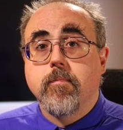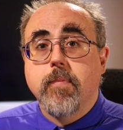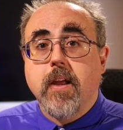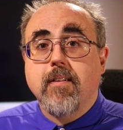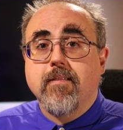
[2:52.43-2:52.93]

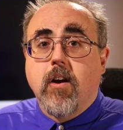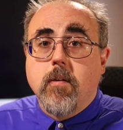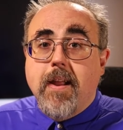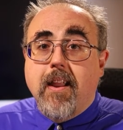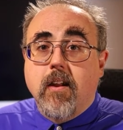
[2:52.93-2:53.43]
But
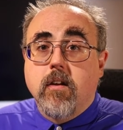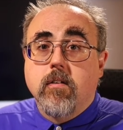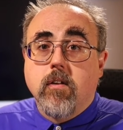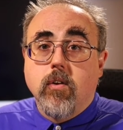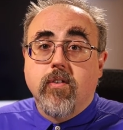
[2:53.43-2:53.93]

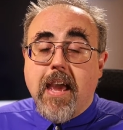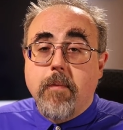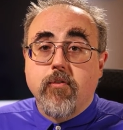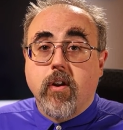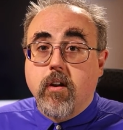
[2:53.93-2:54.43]
automatic closed
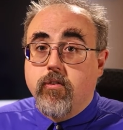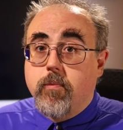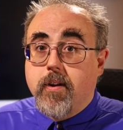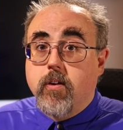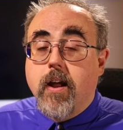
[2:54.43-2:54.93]
captioning,
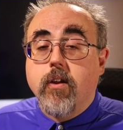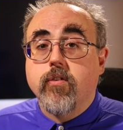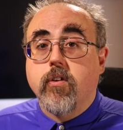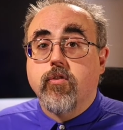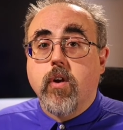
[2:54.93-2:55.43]
assuming you're not
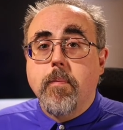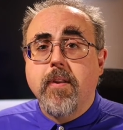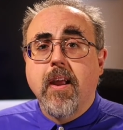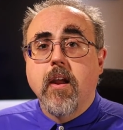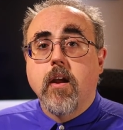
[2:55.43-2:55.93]
using a
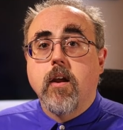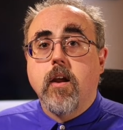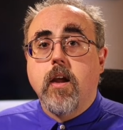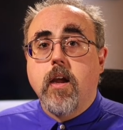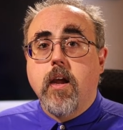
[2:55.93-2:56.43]
script,
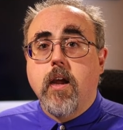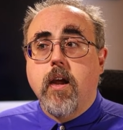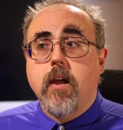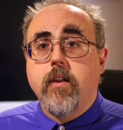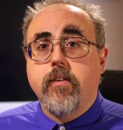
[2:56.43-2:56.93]

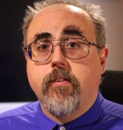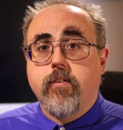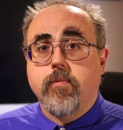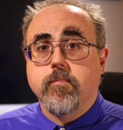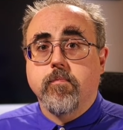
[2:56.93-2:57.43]

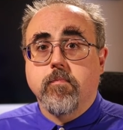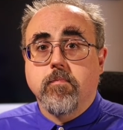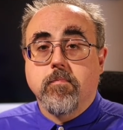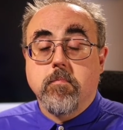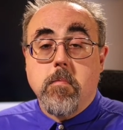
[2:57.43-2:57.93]
is
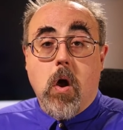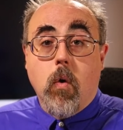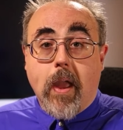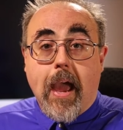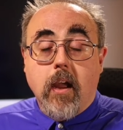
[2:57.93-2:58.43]

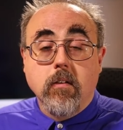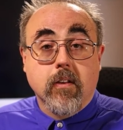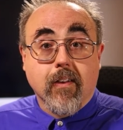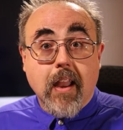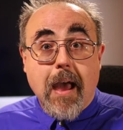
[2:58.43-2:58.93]
okay.
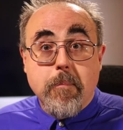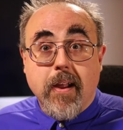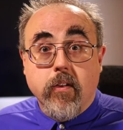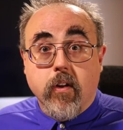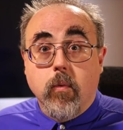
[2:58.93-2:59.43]
It's a lot
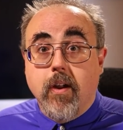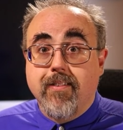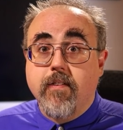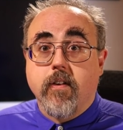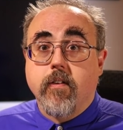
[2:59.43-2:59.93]
better than it was
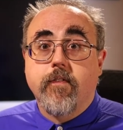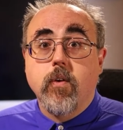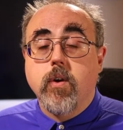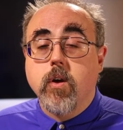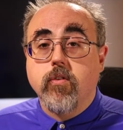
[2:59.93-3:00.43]
even a
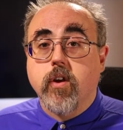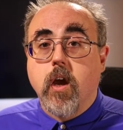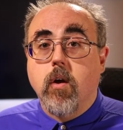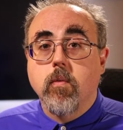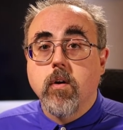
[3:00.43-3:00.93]
few years
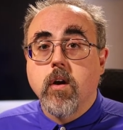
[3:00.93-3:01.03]
ago,